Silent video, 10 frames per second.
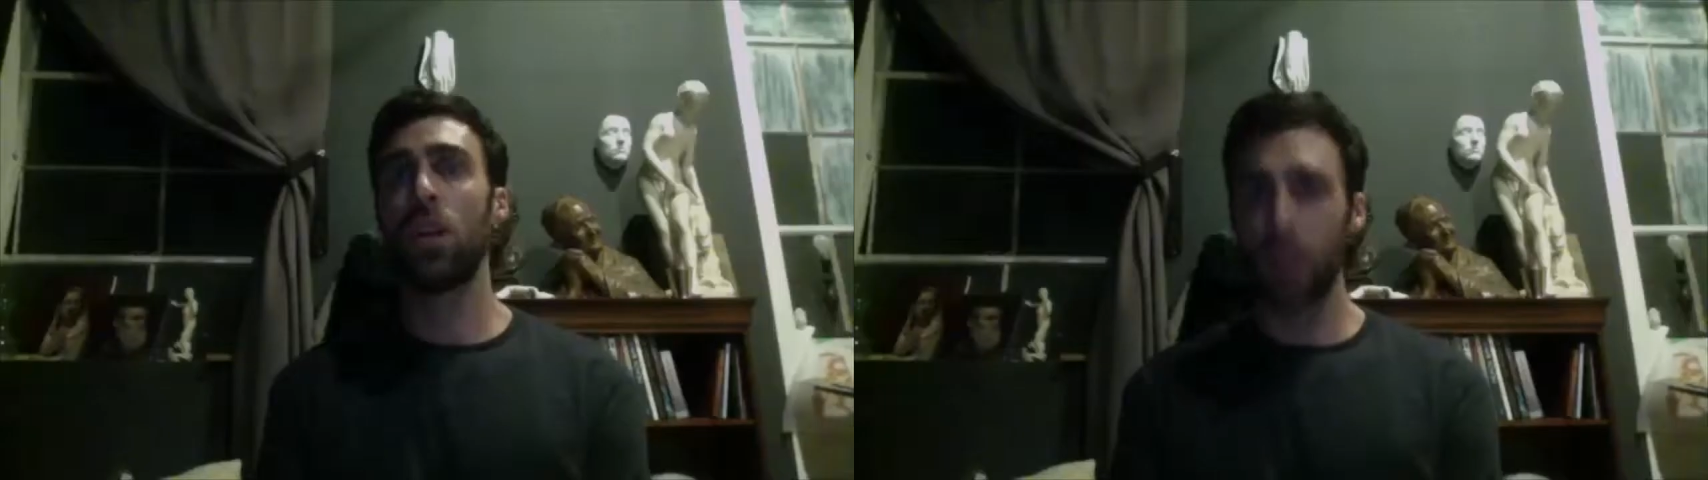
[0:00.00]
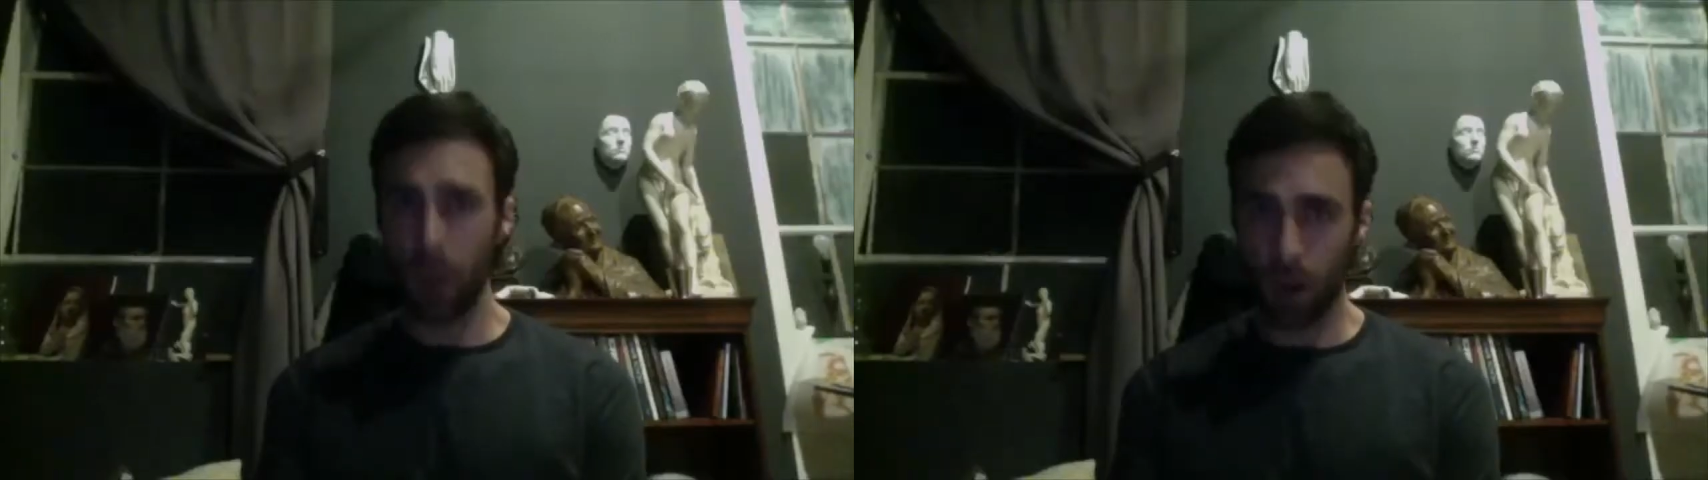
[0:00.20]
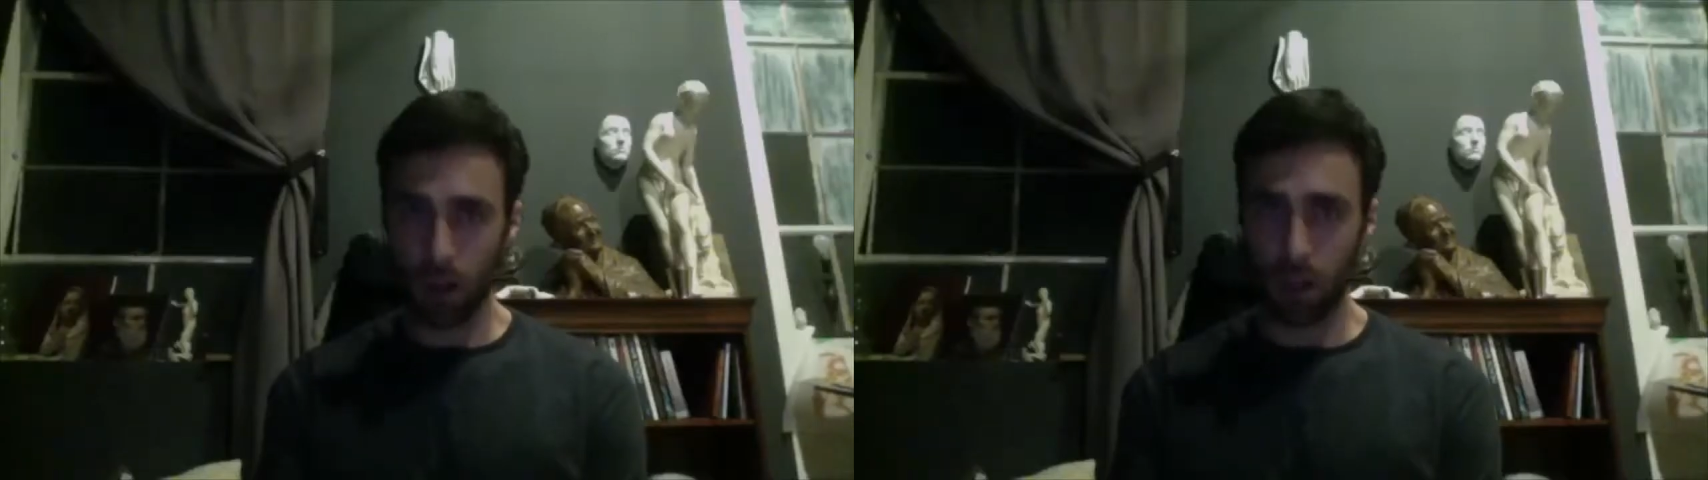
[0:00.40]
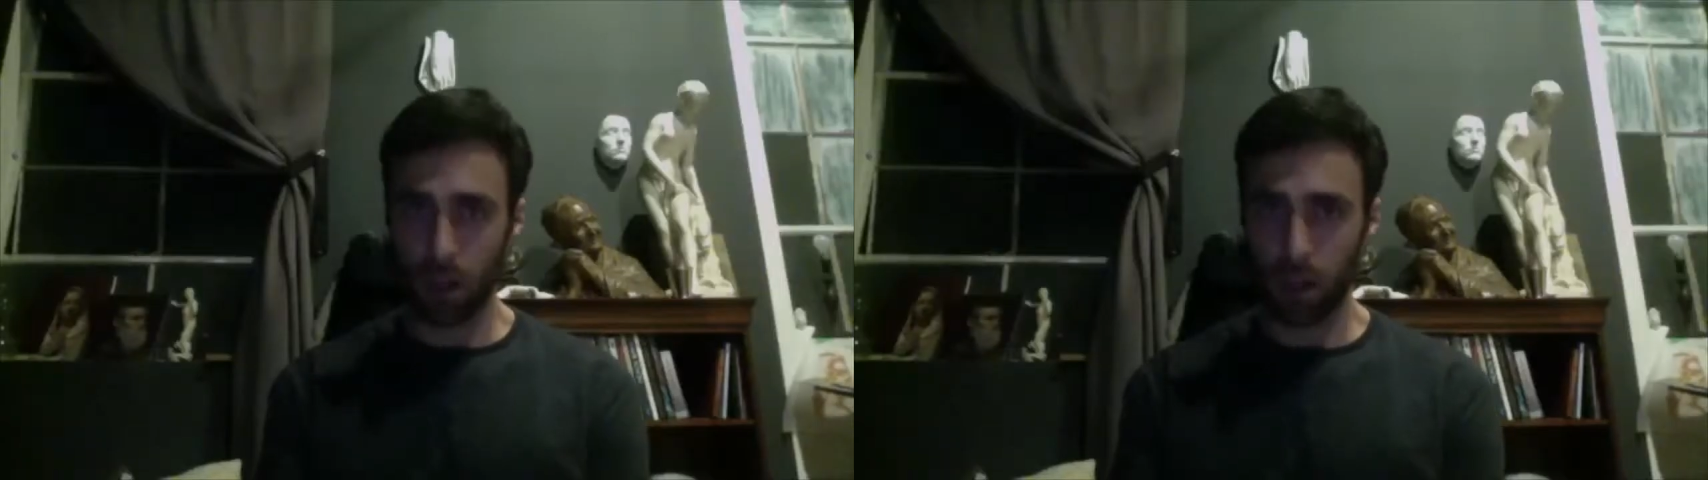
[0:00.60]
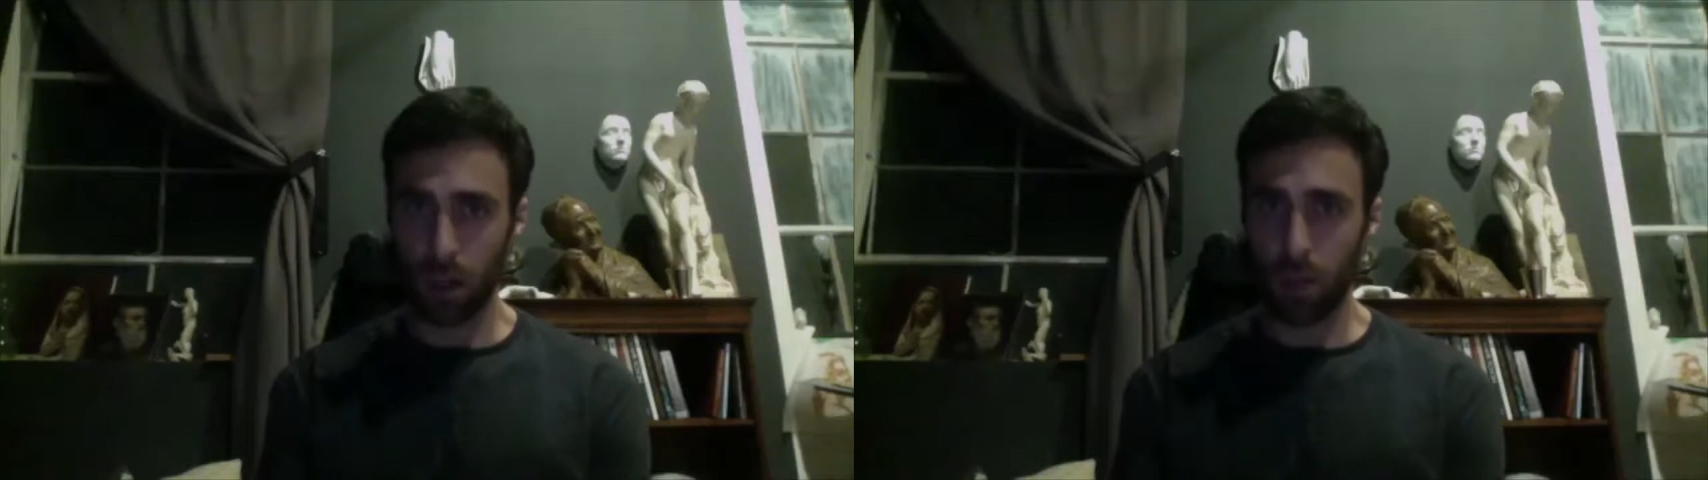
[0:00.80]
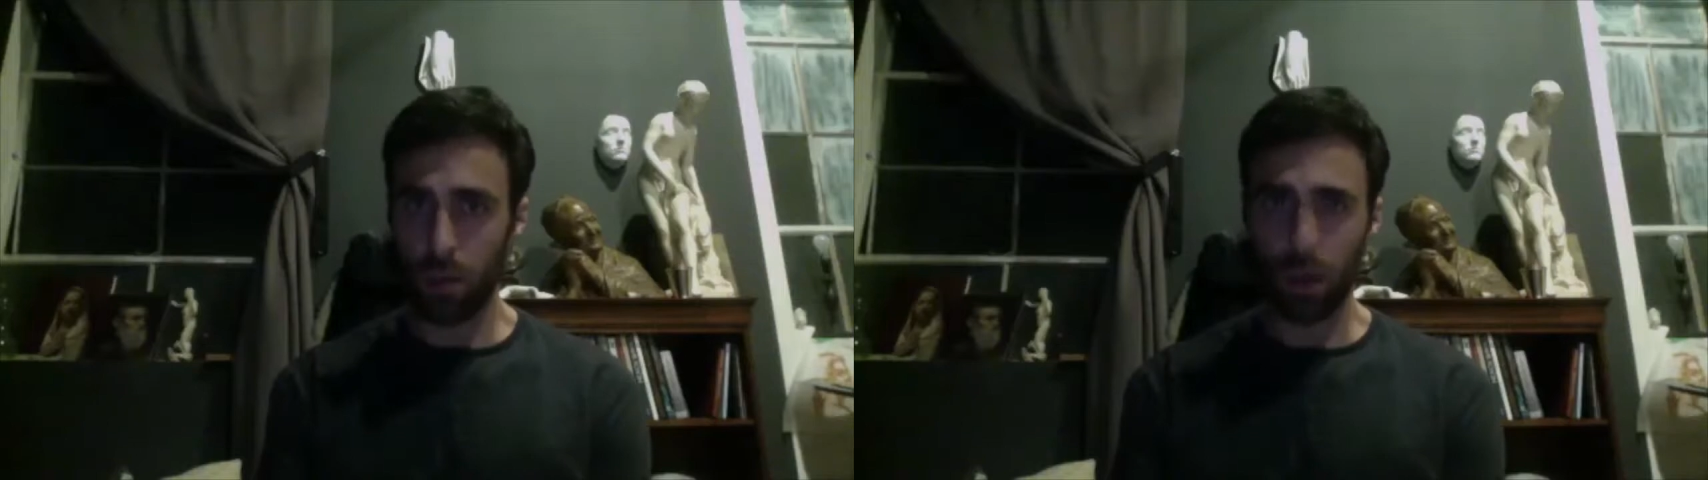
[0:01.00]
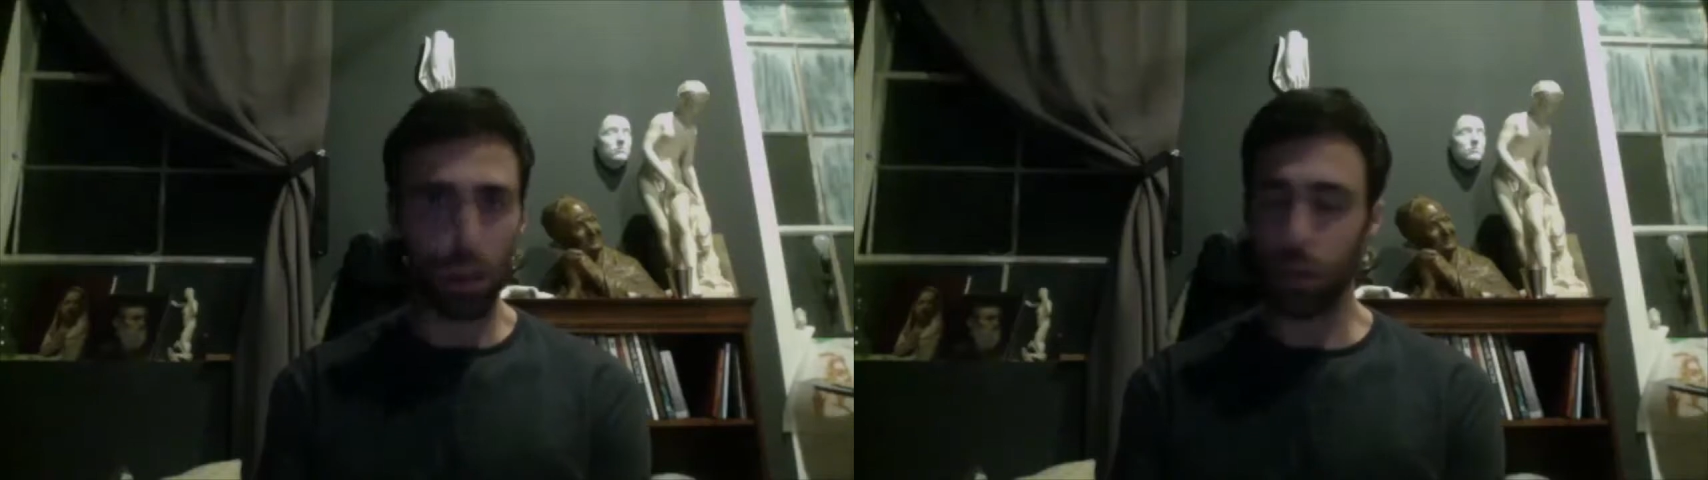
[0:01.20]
hard to clip, or you